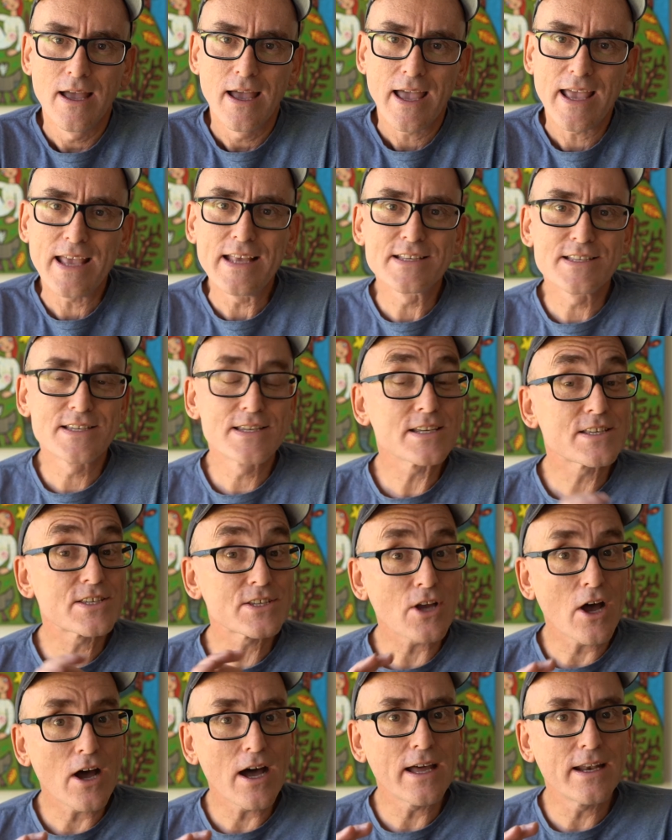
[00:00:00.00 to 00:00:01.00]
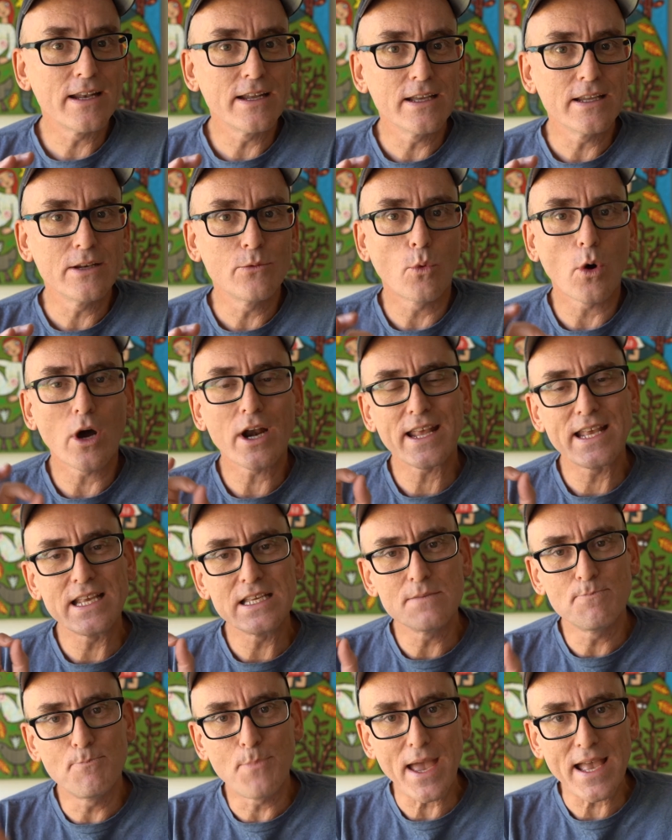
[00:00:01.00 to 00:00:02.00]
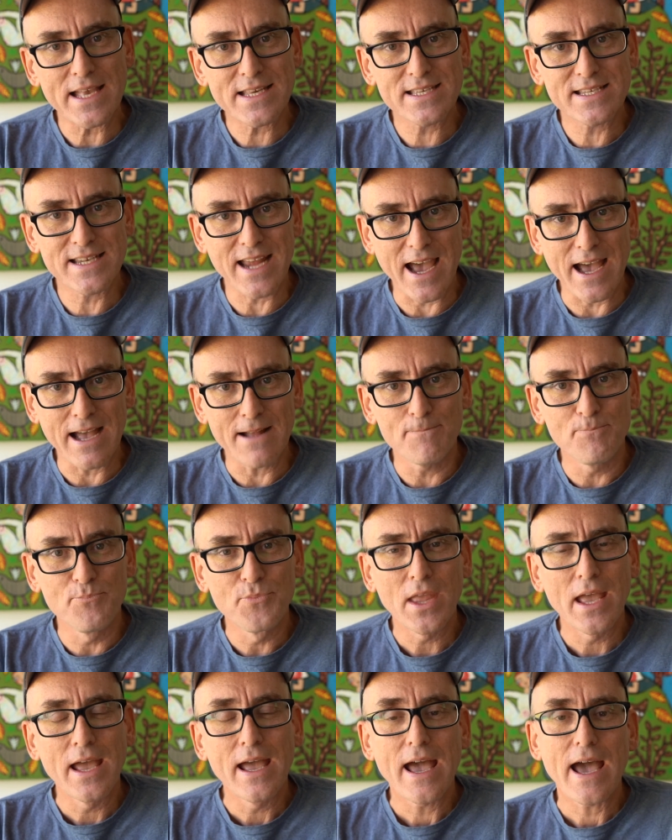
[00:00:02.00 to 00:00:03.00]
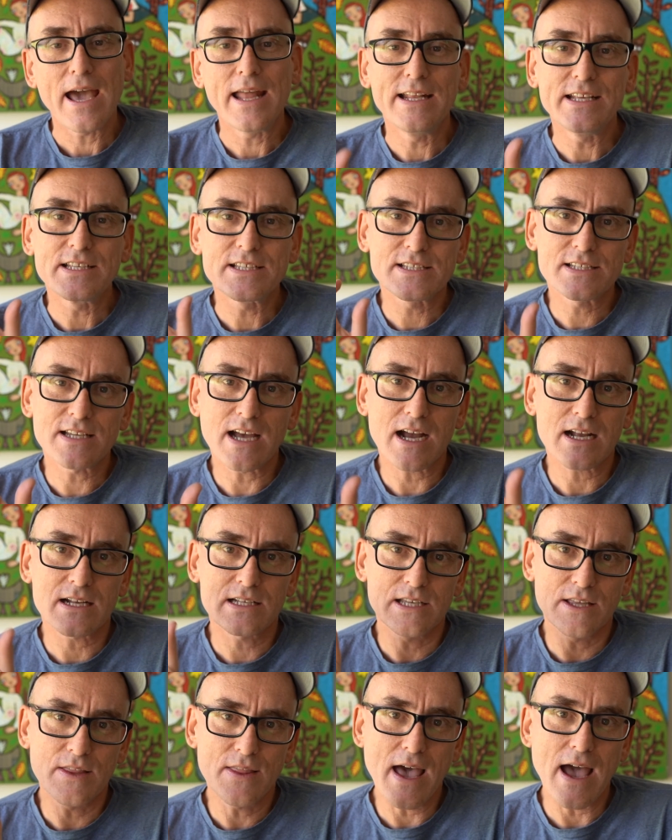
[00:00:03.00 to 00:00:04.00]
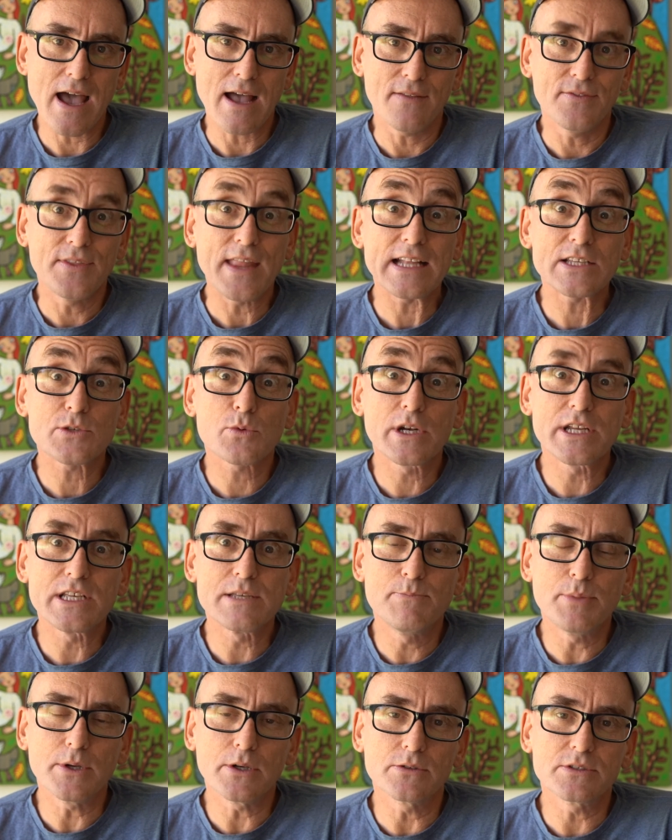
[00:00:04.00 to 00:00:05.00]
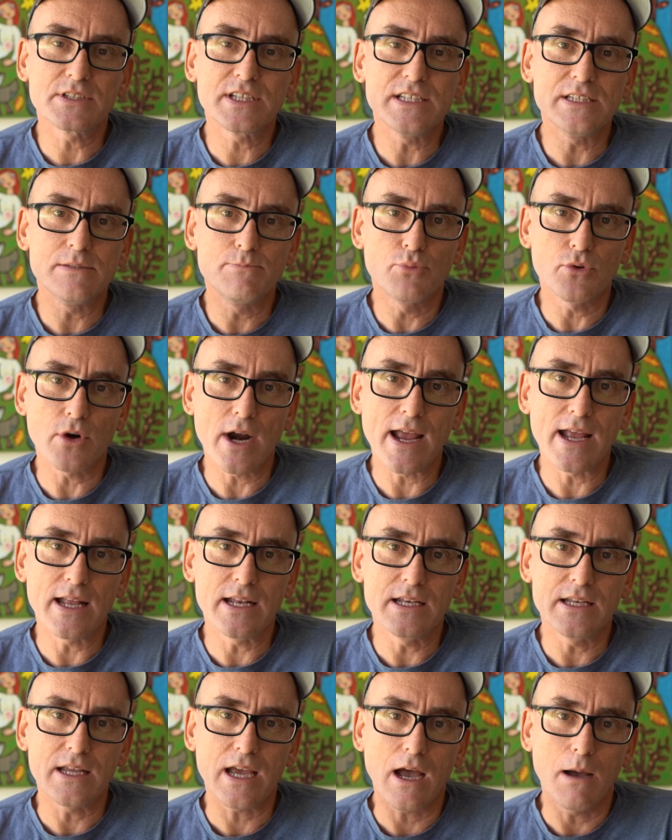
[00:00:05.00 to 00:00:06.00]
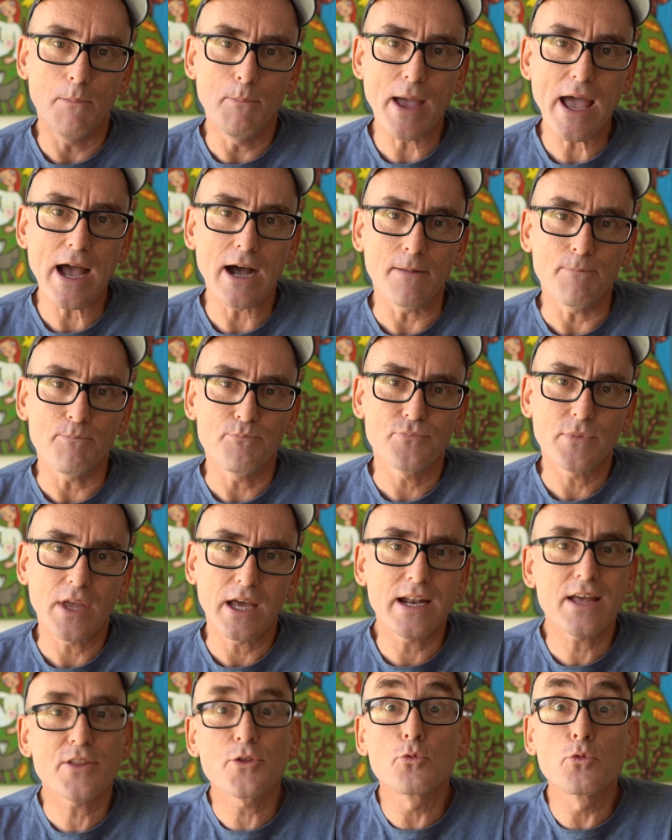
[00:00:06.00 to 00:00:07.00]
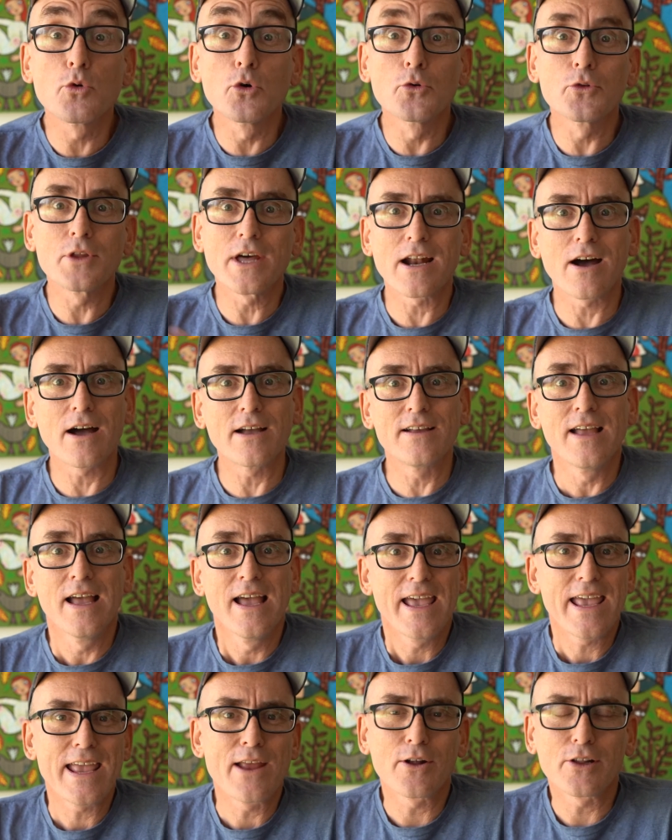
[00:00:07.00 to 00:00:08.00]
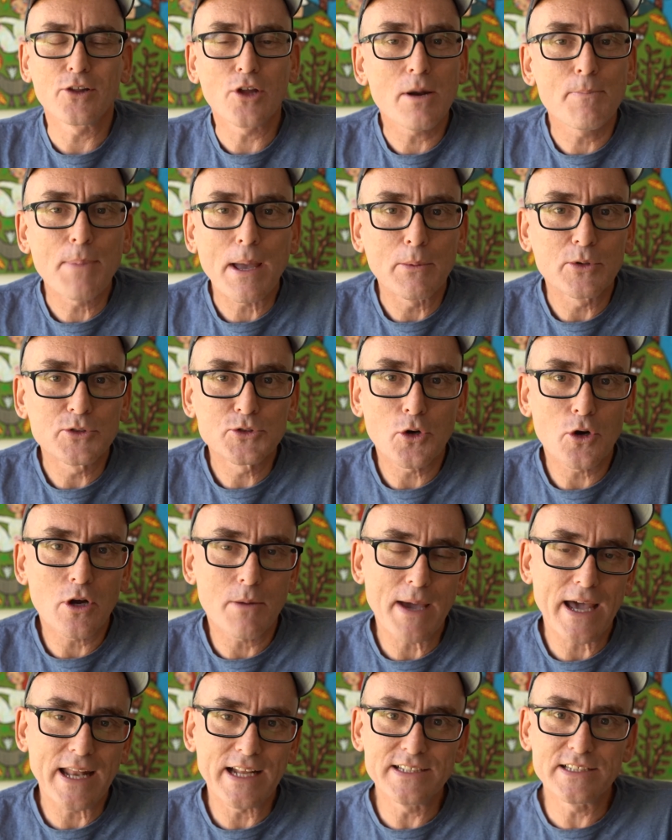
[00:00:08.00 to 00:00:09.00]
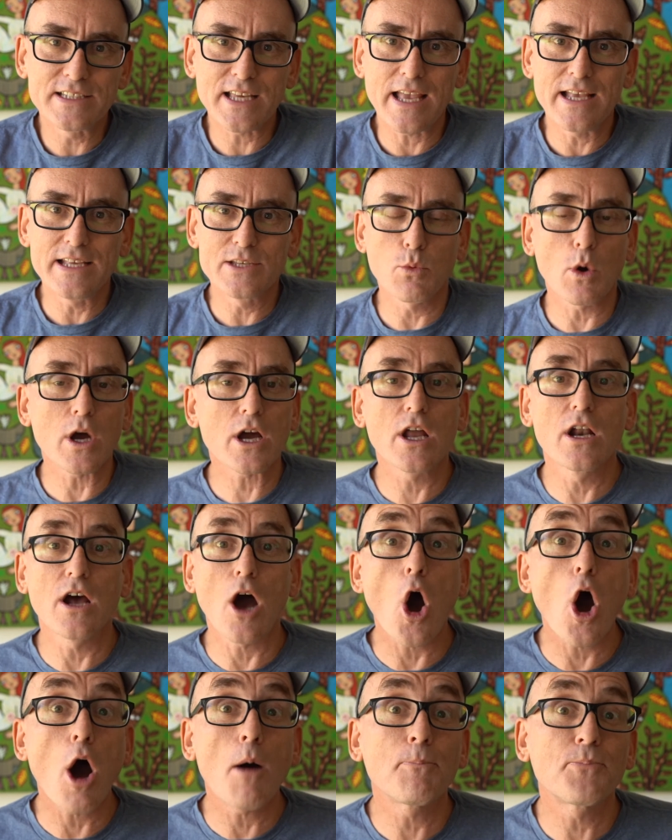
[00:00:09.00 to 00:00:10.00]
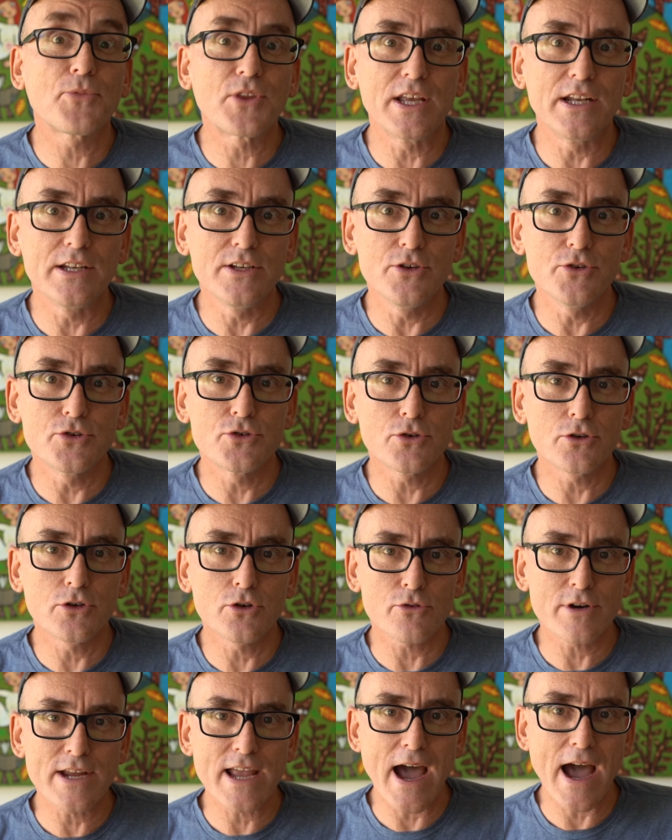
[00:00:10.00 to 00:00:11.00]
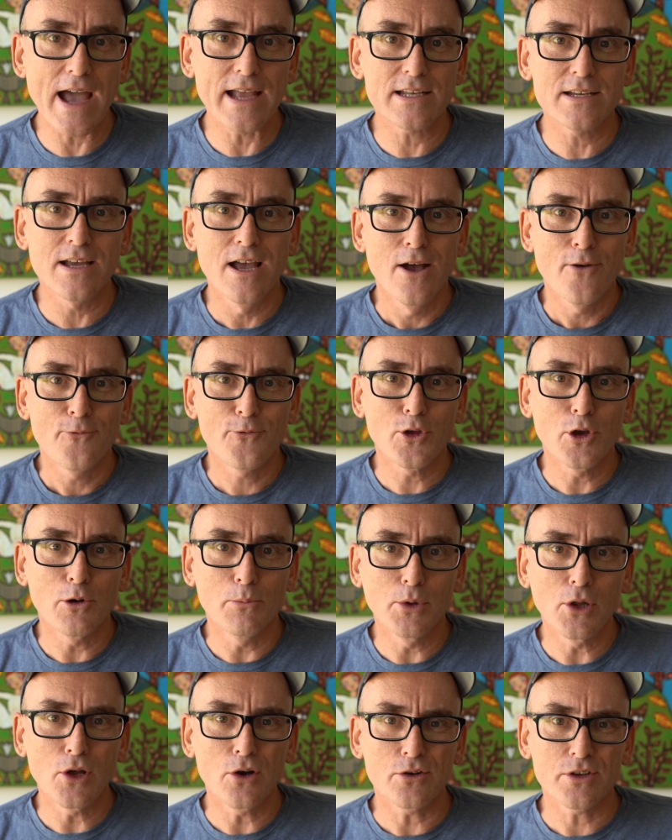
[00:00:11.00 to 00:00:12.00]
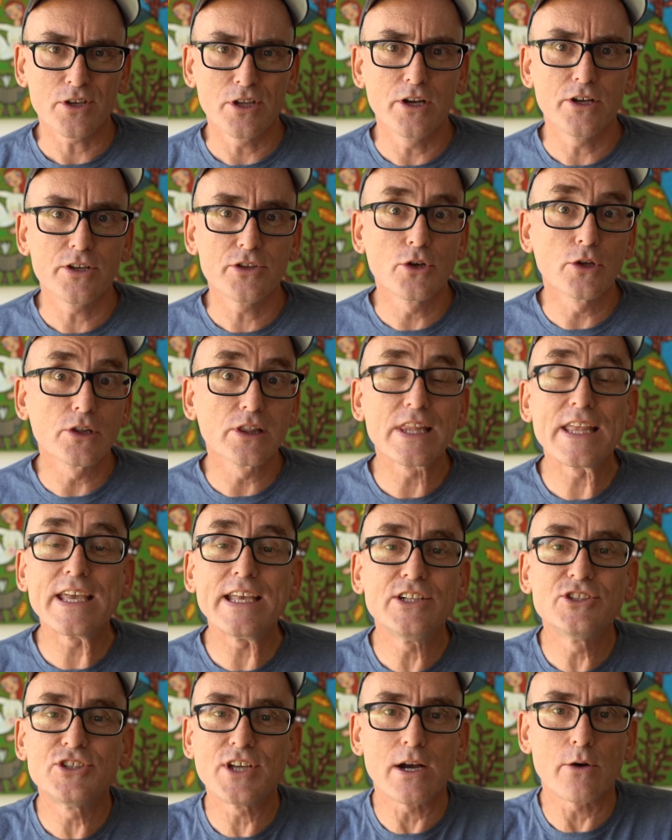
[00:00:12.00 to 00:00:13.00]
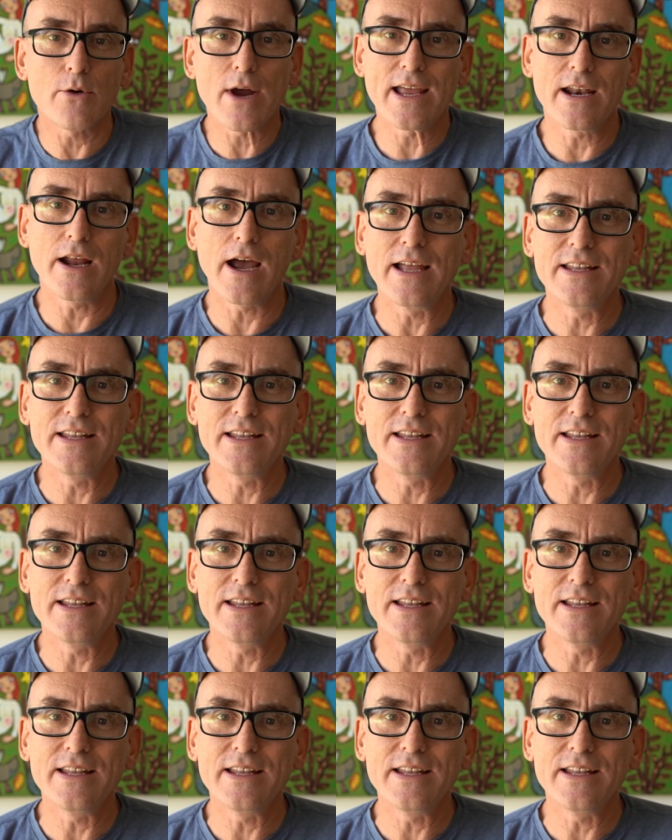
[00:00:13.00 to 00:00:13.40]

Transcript: He's decided what he's best at and he's stuck to that, and that's what he's built his brand about. Another rule that I hear a lot of people talk about is what kind of opt-in you should create for your blog. You know, your lead generator.